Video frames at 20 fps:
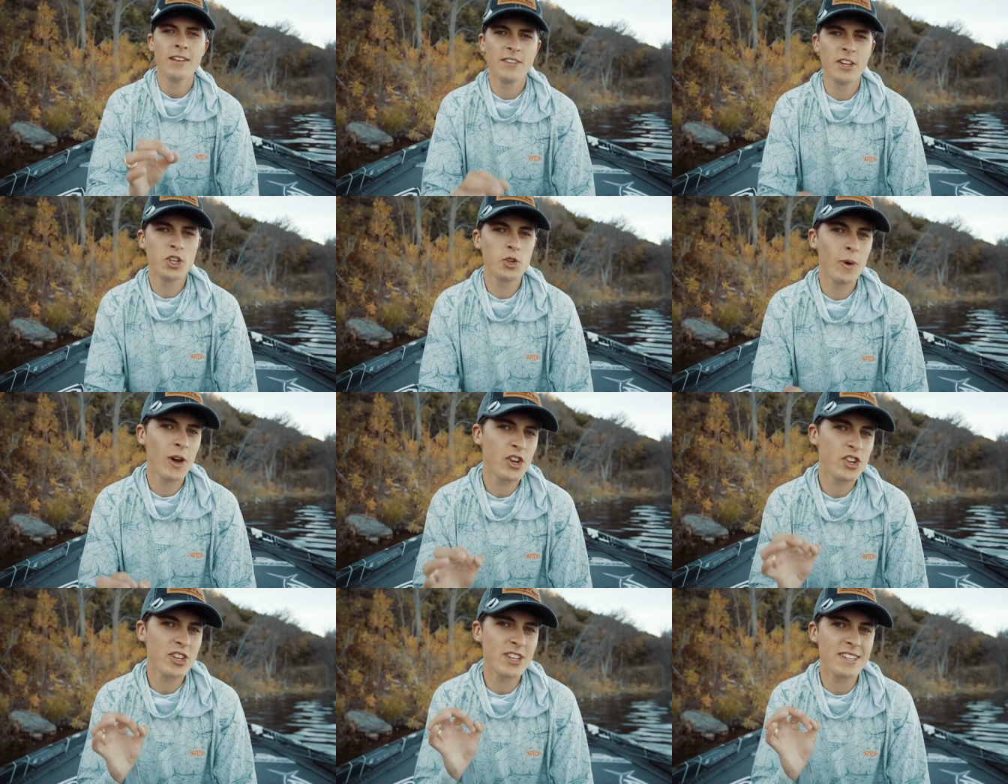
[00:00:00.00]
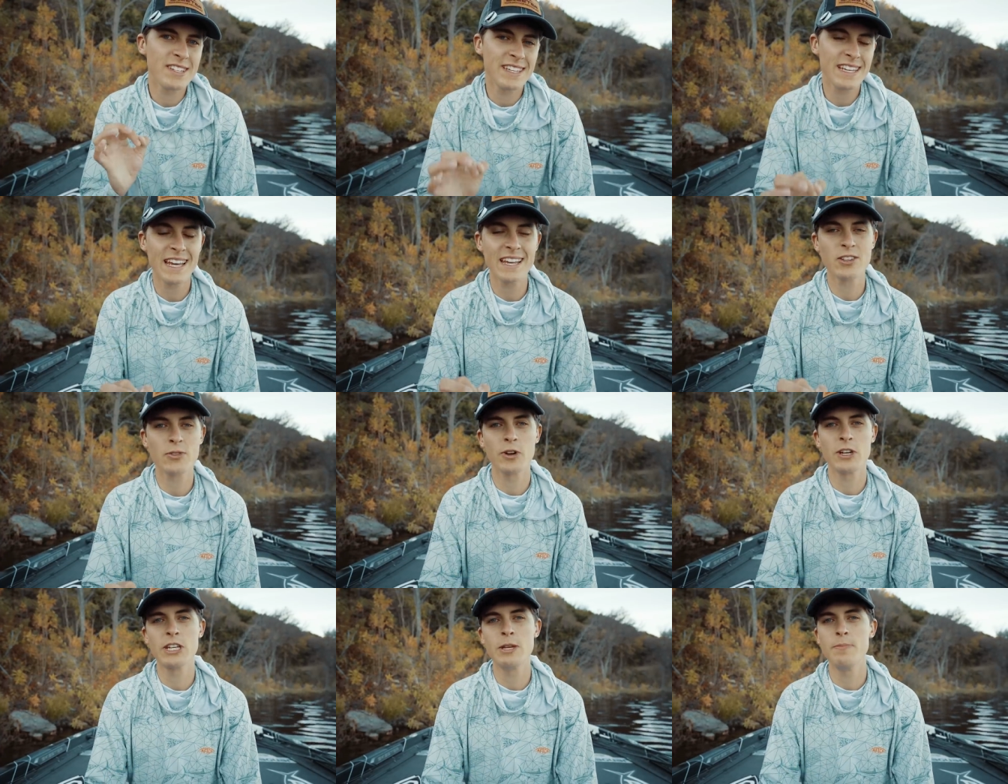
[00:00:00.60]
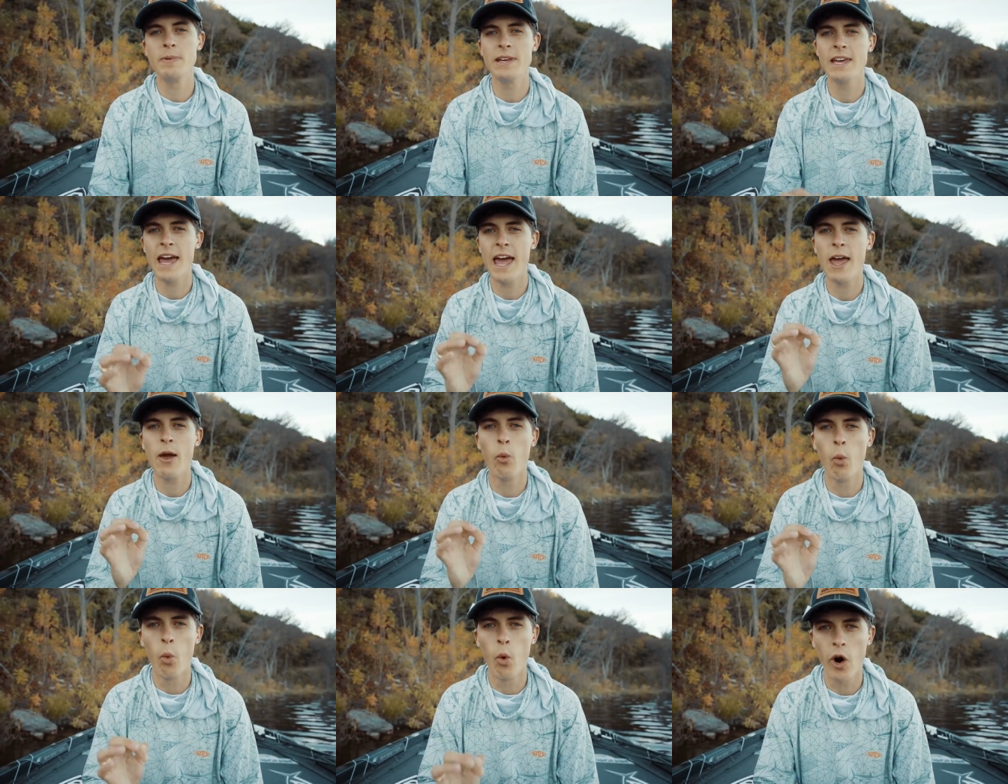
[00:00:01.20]
Situation C is going to be
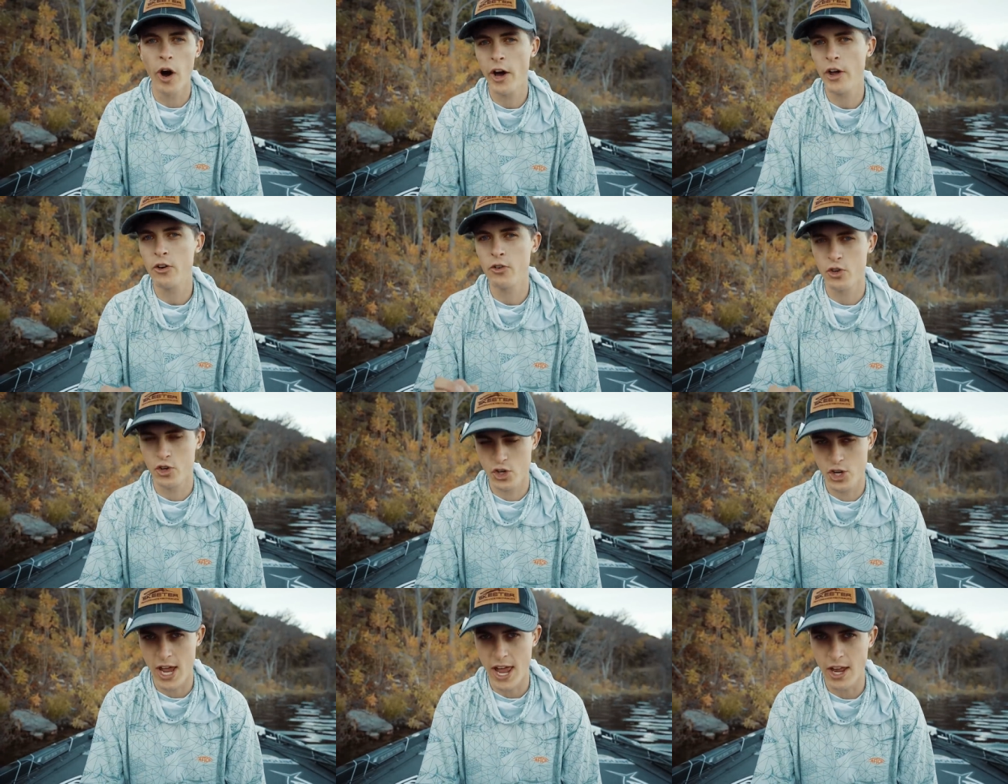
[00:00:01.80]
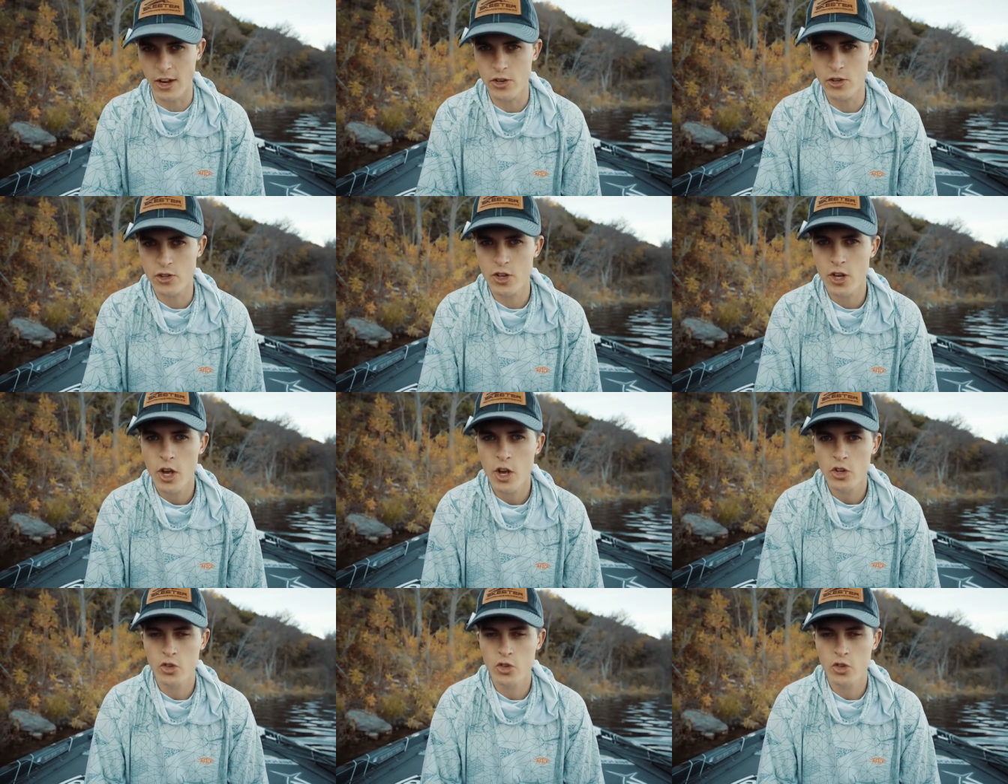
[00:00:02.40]
a water change.